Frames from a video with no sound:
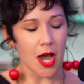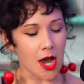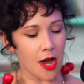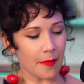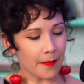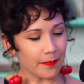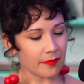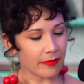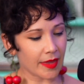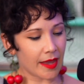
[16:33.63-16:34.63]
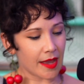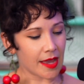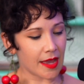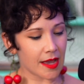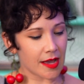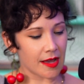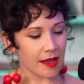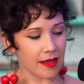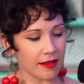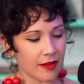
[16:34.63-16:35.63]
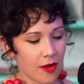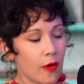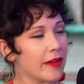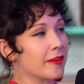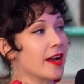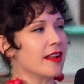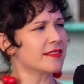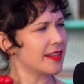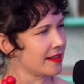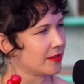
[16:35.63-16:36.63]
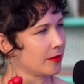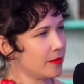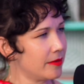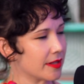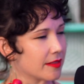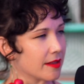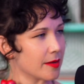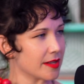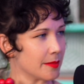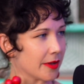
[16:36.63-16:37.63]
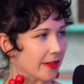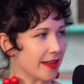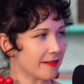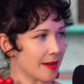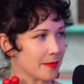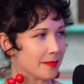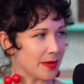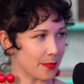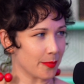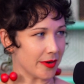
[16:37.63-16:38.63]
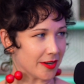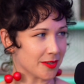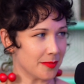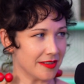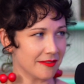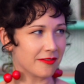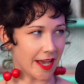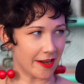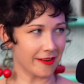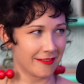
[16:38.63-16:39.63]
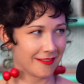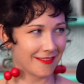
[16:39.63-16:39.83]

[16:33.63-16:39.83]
Um, uh, oh, I forgot. Did I tell you in the email ahead of time? Be prepared to be flattered.